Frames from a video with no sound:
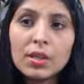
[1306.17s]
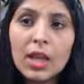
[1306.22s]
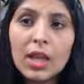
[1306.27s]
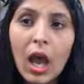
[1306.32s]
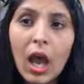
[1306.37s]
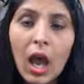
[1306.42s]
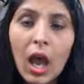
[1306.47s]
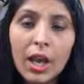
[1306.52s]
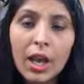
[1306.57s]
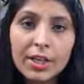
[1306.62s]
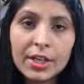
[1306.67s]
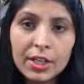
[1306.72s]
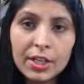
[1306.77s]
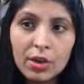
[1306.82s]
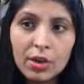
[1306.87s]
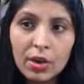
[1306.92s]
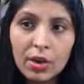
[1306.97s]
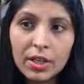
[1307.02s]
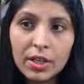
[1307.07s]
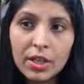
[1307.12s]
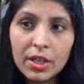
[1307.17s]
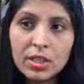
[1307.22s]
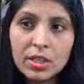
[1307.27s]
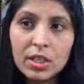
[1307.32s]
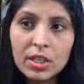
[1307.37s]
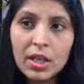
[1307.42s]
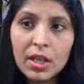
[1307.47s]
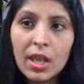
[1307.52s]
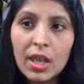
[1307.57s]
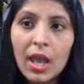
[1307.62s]
ID on
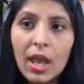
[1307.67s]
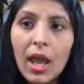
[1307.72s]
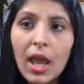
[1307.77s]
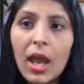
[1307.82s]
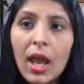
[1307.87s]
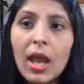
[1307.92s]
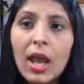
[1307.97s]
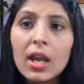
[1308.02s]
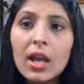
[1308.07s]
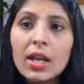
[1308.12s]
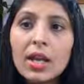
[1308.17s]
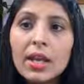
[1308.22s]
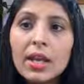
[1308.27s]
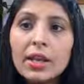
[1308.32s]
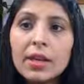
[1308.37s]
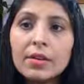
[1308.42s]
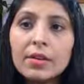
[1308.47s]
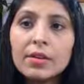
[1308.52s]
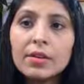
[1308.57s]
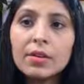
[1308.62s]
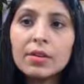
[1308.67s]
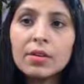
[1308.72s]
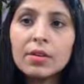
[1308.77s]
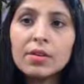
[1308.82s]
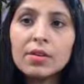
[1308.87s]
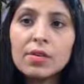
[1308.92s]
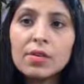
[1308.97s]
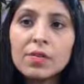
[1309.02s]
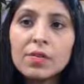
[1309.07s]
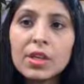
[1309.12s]
it, and here
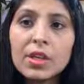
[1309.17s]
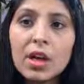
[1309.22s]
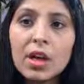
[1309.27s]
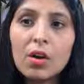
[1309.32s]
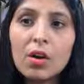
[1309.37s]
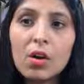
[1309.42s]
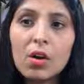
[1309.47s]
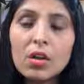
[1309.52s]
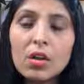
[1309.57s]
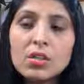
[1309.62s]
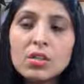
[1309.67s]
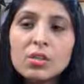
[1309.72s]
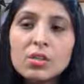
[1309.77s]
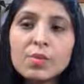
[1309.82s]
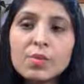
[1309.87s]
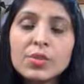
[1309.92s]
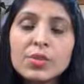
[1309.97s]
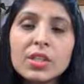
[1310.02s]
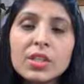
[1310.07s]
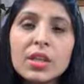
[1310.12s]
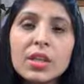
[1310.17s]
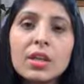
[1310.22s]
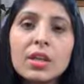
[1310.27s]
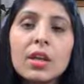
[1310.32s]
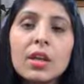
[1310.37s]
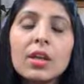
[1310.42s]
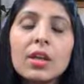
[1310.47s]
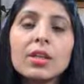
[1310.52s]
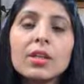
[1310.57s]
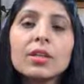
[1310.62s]
we are also putting
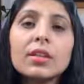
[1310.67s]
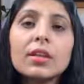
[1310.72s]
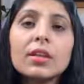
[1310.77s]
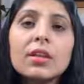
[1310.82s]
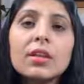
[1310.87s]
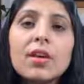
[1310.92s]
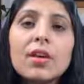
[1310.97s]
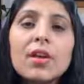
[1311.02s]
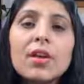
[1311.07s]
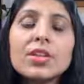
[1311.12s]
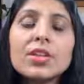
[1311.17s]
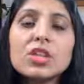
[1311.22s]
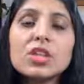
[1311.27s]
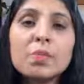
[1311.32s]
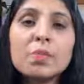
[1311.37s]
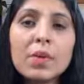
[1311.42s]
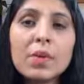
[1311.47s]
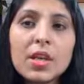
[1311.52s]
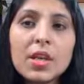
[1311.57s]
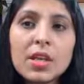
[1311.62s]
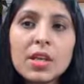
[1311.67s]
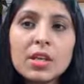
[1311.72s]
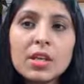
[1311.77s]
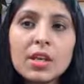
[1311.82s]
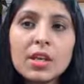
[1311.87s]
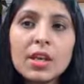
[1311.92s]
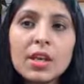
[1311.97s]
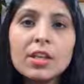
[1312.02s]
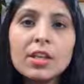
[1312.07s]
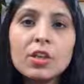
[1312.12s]
the
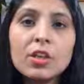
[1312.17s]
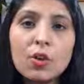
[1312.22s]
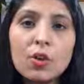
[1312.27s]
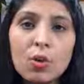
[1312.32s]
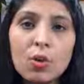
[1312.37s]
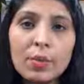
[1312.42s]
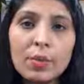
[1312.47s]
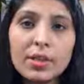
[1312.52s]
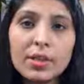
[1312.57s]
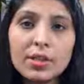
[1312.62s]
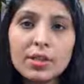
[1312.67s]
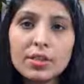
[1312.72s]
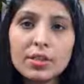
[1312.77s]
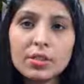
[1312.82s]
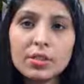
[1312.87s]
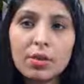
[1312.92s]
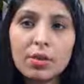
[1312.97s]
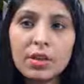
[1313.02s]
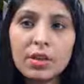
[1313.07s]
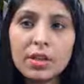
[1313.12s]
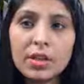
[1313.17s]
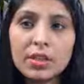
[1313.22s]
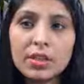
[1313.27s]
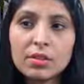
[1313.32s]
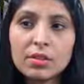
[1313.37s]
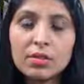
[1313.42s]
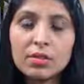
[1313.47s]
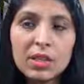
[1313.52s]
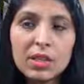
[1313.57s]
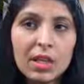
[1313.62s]
speed in kilometers on
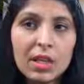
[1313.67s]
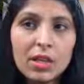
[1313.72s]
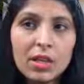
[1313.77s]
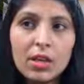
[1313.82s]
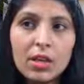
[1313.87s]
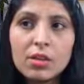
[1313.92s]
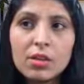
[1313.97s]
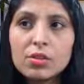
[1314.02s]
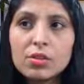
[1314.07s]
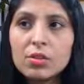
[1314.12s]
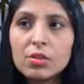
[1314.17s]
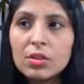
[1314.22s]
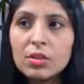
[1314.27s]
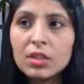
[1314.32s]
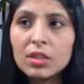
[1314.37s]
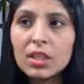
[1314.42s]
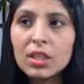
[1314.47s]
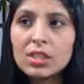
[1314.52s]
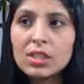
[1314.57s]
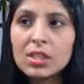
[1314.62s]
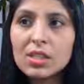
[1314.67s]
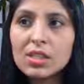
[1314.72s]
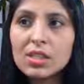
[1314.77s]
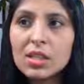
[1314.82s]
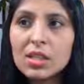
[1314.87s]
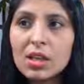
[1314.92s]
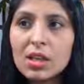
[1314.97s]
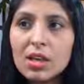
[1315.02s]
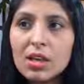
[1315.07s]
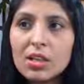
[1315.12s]
it. Okay, so this is
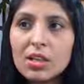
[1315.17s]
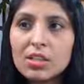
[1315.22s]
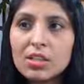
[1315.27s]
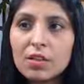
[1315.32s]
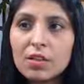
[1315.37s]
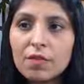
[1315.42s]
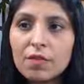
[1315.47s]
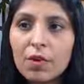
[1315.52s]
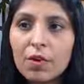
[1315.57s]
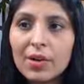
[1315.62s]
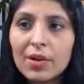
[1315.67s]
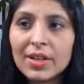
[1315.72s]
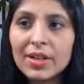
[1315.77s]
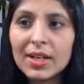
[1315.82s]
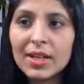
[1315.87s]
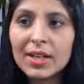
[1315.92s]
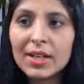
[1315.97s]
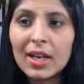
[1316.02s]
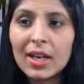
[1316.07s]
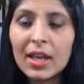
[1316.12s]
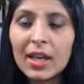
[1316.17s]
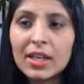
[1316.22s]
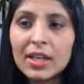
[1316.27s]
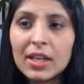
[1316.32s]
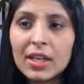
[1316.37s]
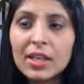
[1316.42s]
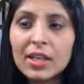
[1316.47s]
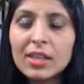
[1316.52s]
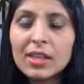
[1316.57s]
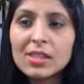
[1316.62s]
the condition for red
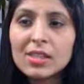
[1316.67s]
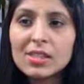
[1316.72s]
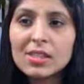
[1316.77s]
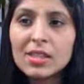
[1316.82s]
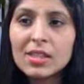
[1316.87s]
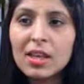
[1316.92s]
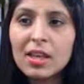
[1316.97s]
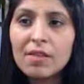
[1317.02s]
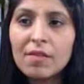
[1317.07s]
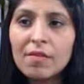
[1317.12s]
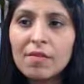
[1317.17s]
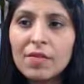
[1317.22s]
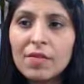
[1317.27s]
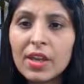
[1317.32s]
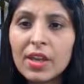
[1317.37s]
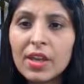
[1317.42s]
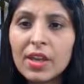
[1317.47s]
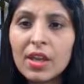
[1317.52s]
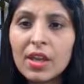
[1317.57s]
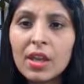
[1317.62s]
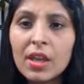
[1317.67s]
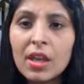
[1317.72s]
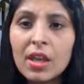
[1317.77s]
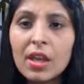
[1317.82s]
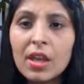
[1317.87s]
line. In the same way,